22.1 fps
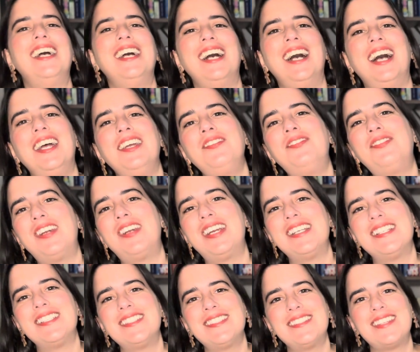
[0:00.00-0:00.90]
Hi
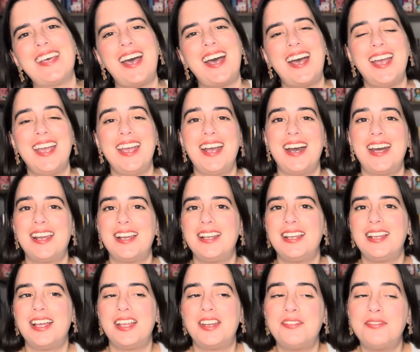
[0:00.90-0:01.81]
friends, I had a
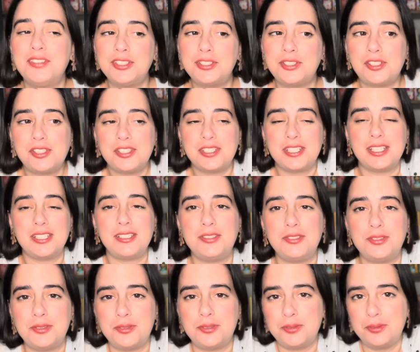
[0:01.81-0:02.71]
lot of adulting
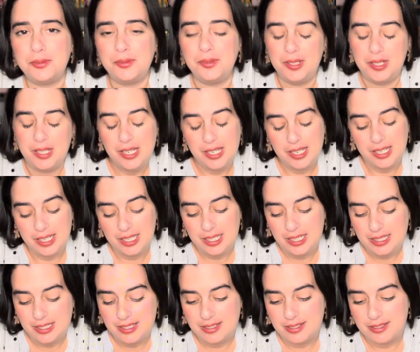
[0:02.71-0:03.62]
to do.
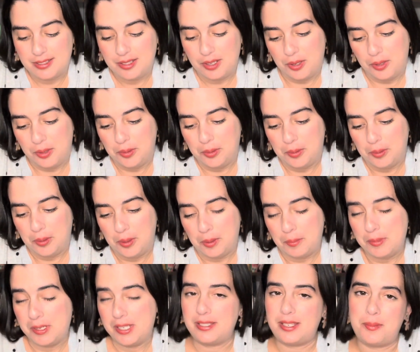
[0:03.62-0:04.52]
So,
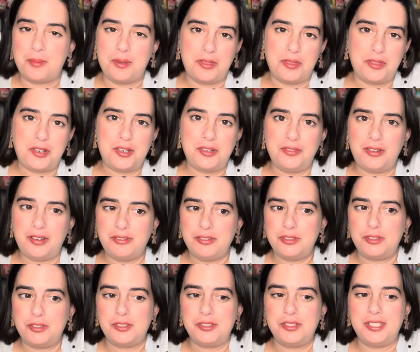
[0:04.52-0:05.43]
because I'm a 35
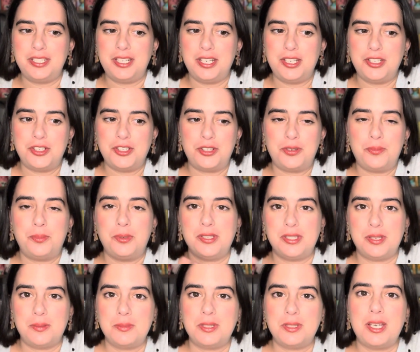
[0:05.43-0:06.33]
year old teenager, but
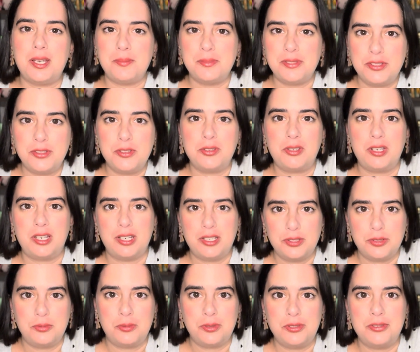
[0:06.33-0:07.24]
sometimes you gotta
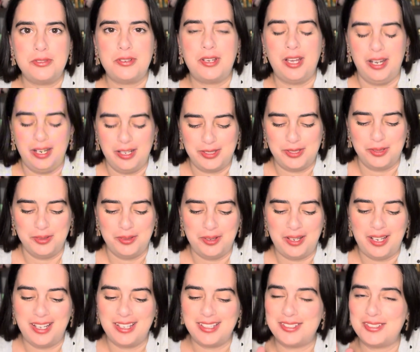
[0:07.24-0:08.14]
do what you gotta do.
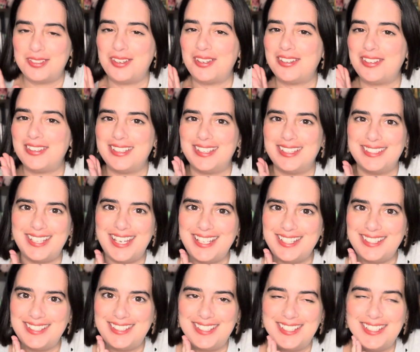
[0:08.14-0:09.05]
I had to go to the
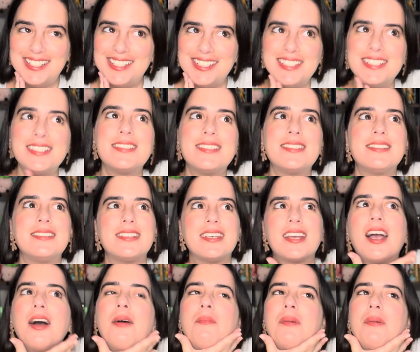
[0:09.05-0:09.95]
dentist to
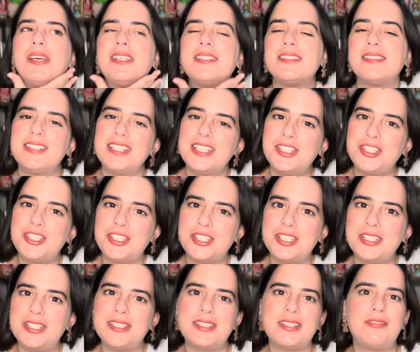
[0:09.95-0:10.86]
take out my
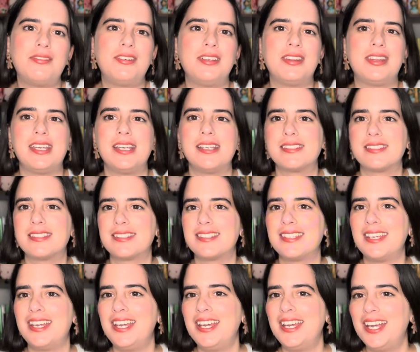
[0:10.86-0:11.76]
stitches, everything's
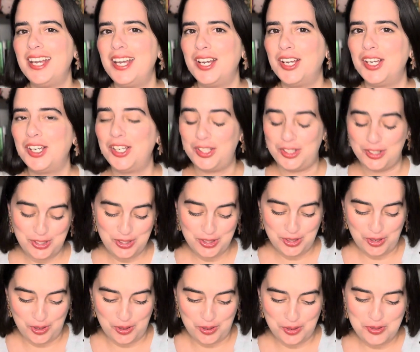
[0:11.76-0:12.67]
good to
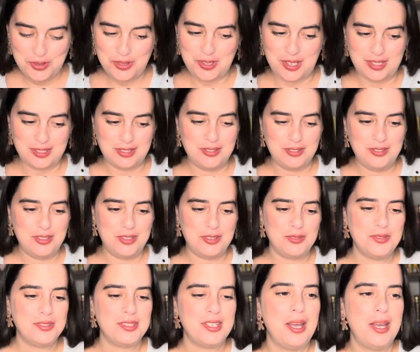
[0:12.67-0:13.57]
go, so that's good
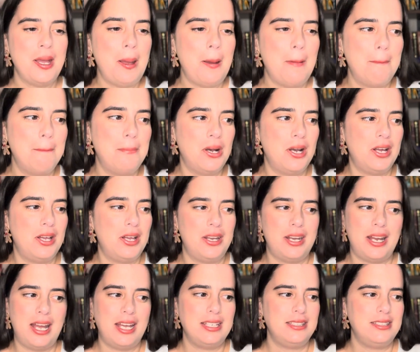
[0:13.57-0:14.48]
news.
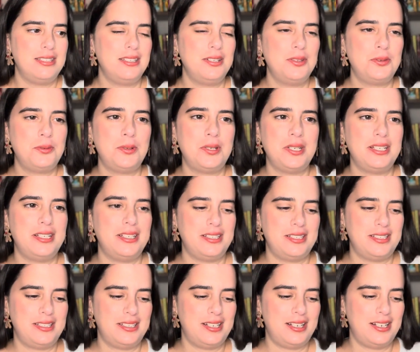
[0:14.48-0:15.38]
But I didn't
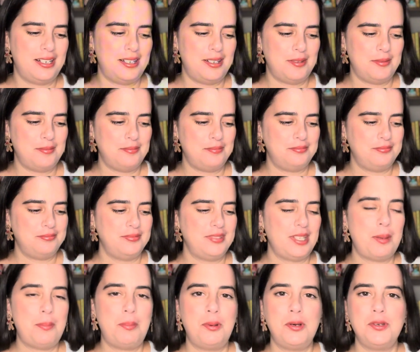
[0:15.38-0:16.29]
wanna um,
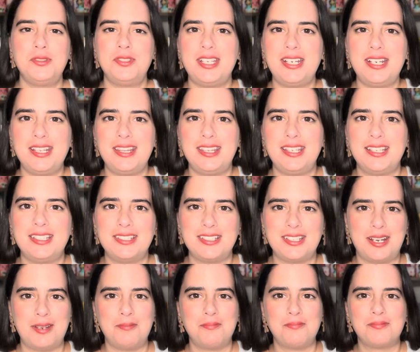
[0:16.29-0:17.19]
not post anything
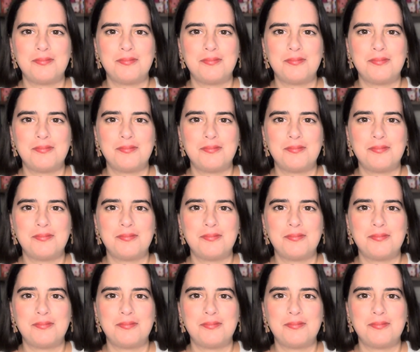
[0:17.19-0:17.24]
today.